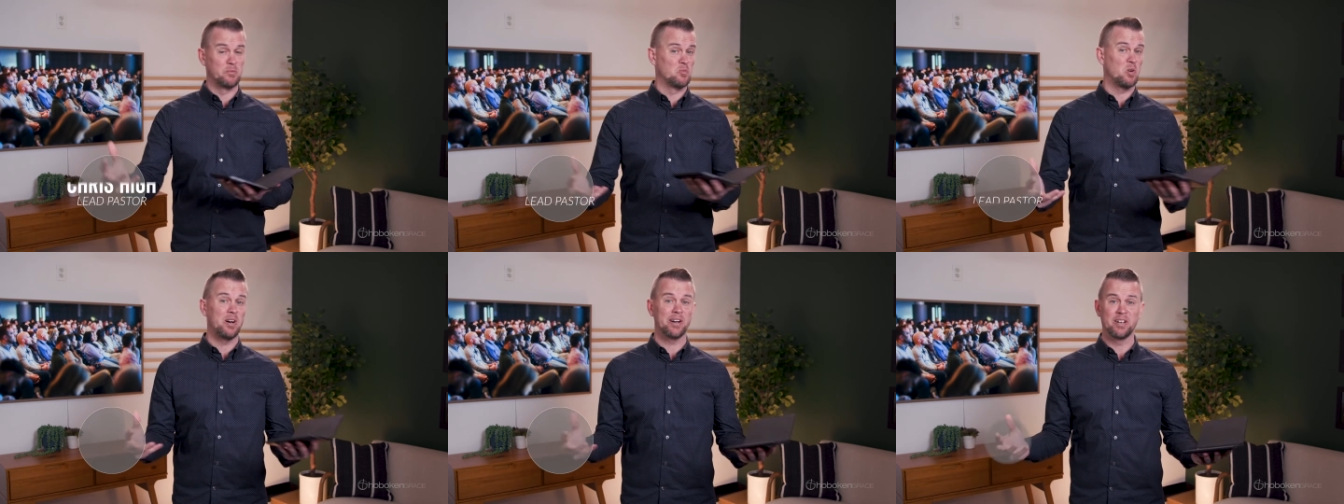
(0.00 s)
been
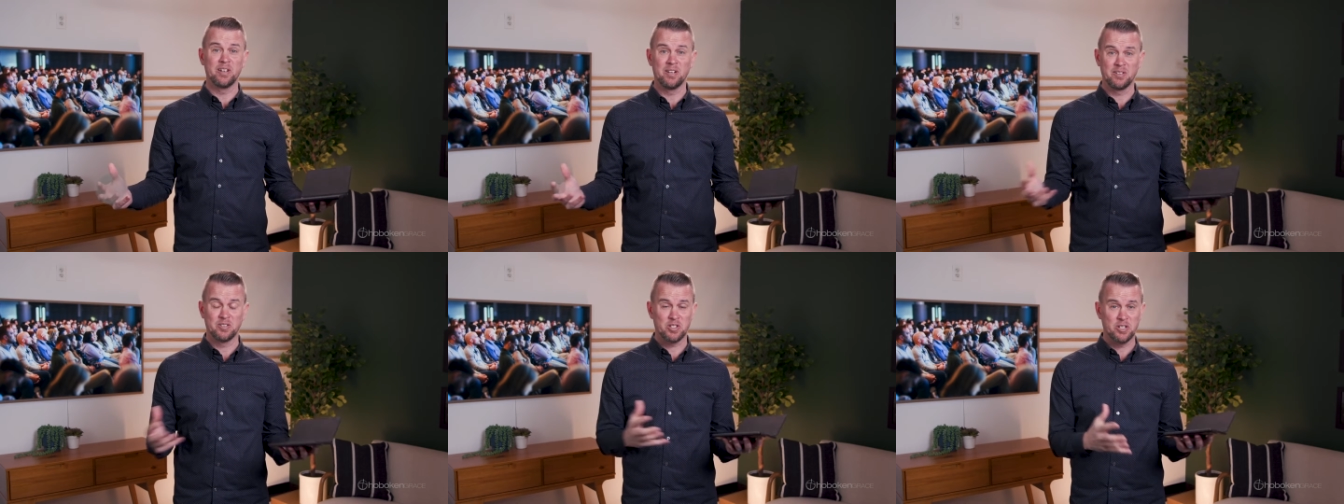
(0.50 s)

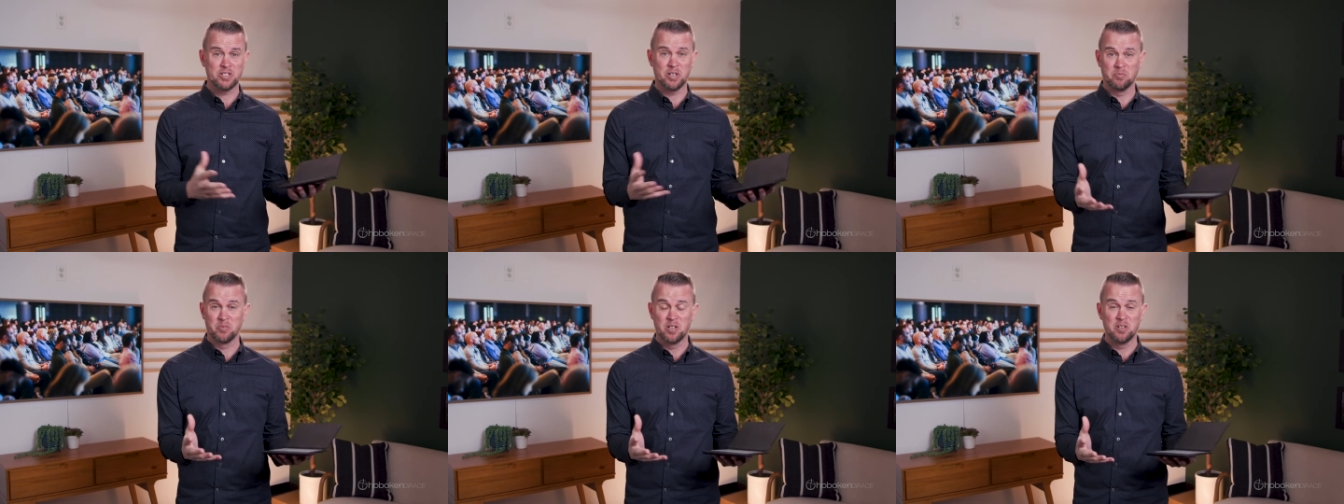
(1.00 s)
walking the church
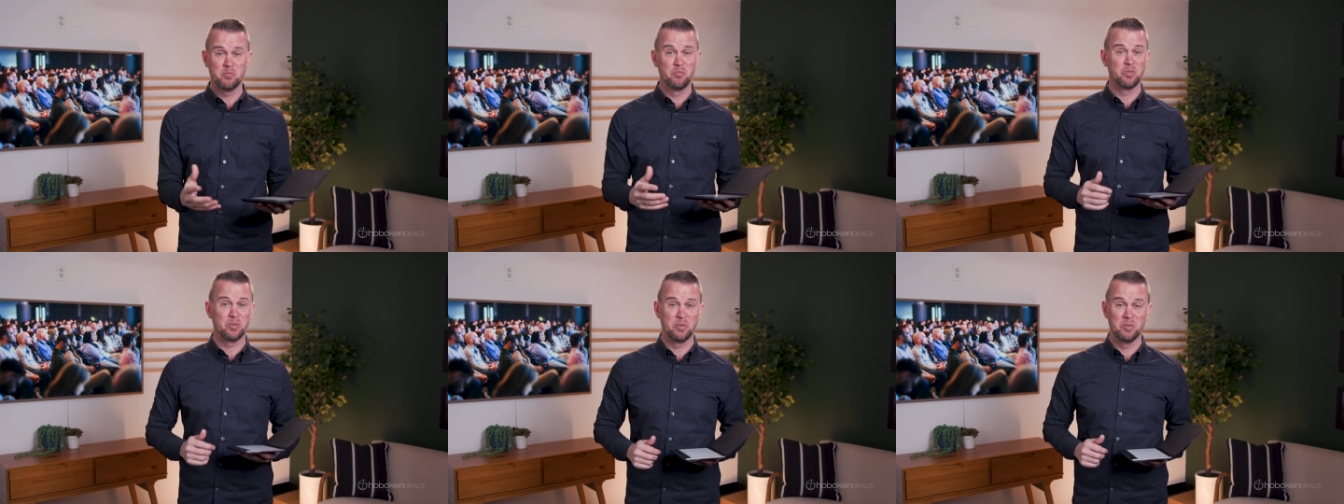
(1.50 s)
at
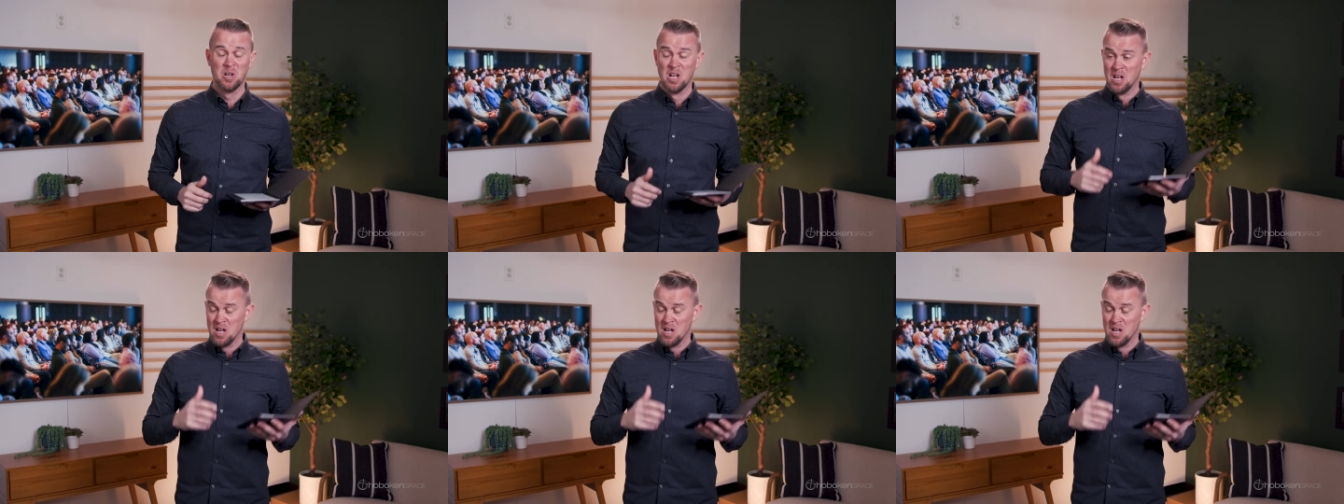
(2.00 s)
Rome through